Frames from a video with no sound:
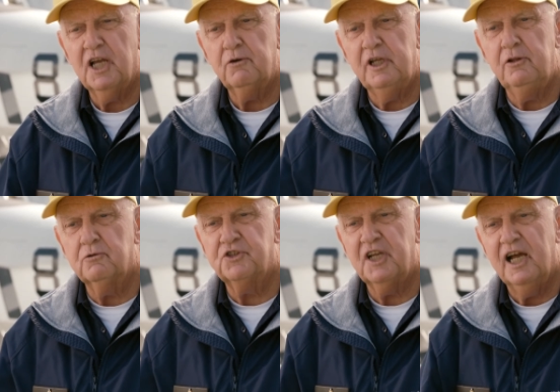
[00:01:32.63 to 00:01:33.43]
out either
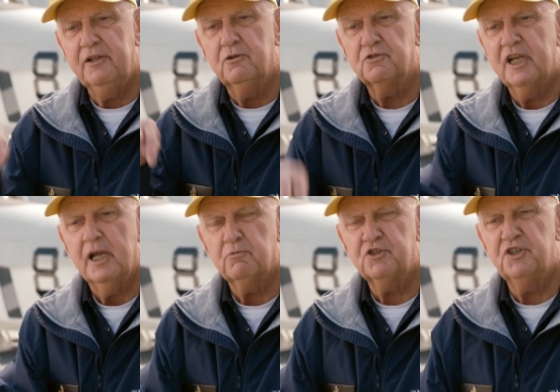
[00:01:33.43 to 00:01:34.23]
side, there's
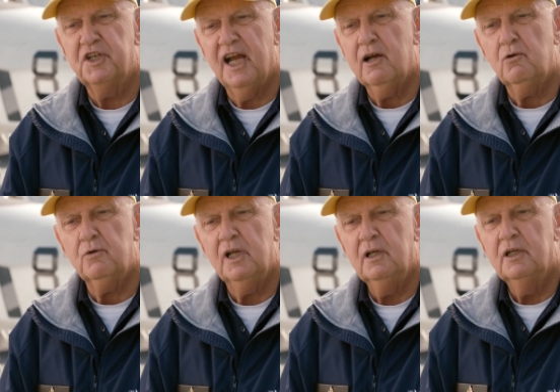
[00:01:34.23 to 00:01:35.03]
cameras down,
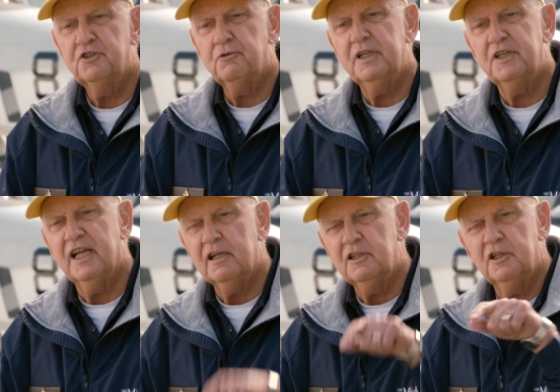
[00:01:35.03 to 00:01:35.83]
straight
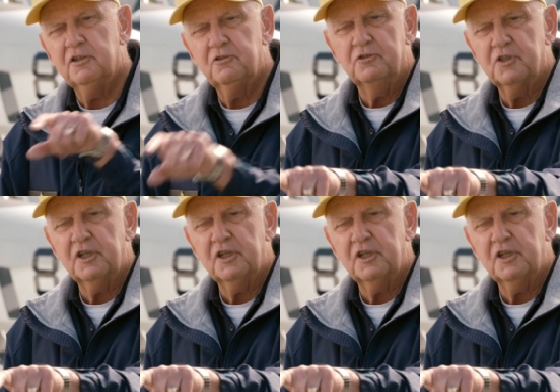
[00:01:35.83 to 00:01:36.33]
down, and then there's a